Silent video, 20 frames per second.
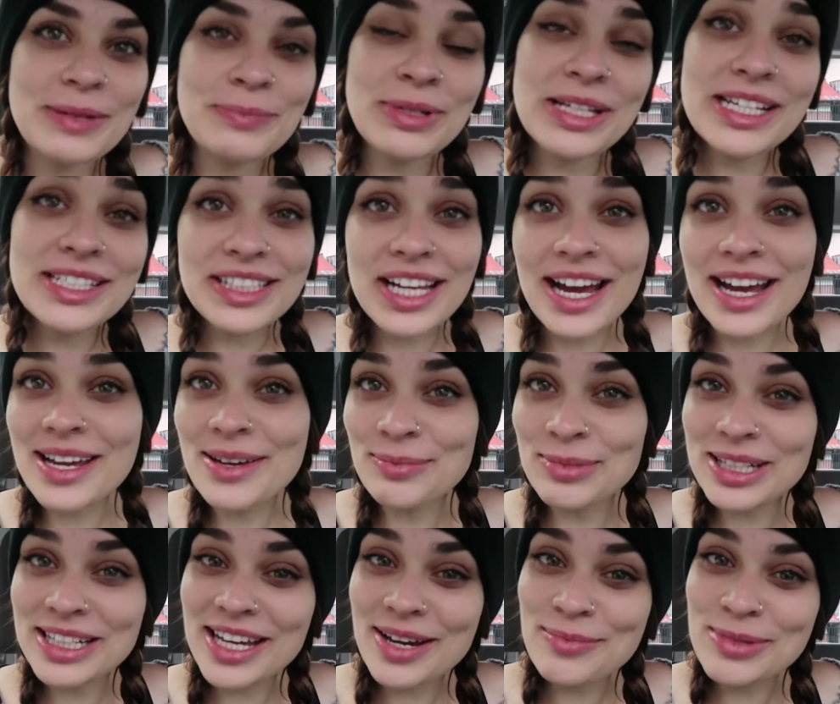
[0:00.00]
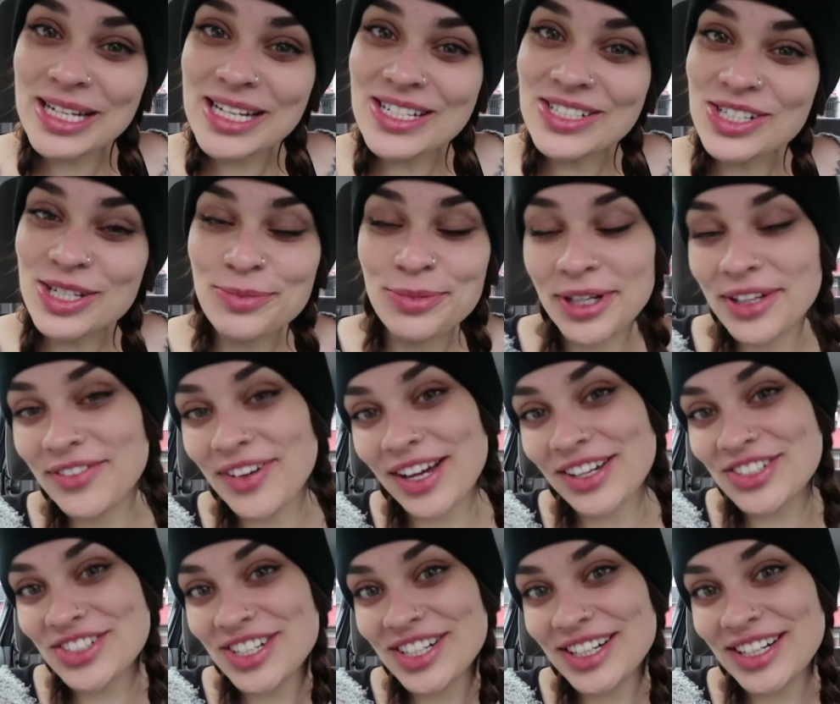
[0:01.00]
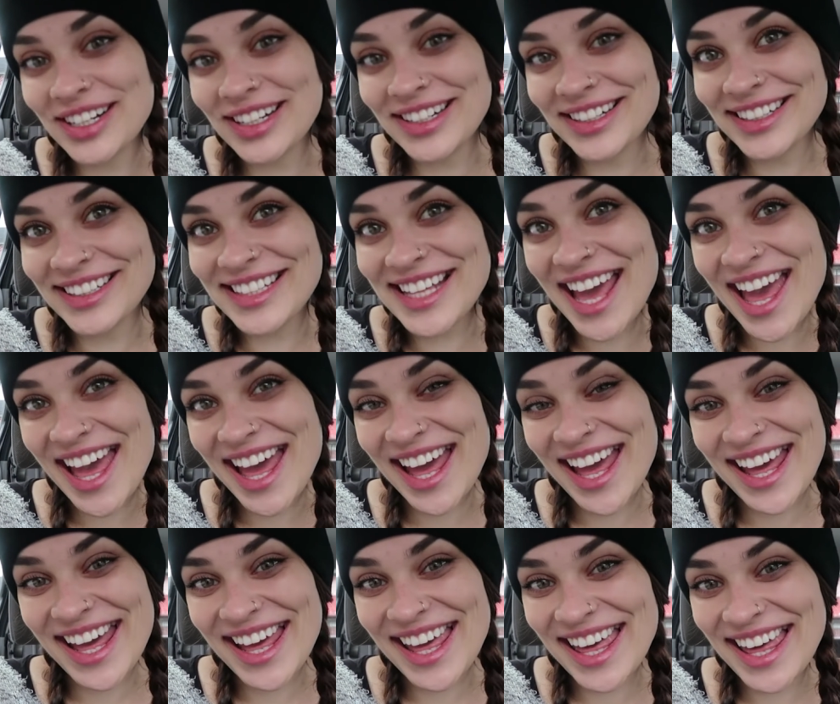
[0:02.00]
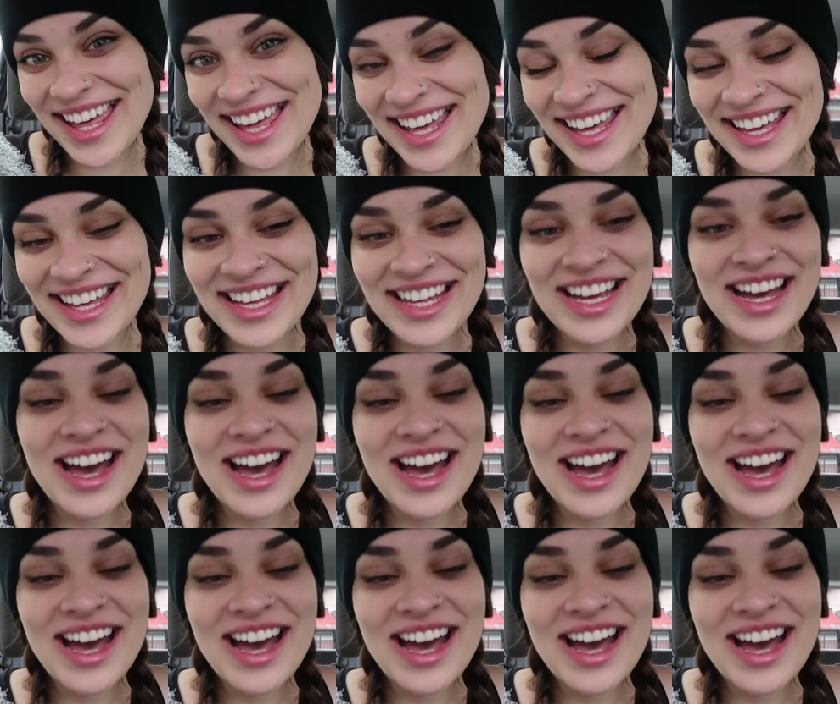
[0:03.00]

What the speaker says: because I am in Yamanashi Prefecture. Yay!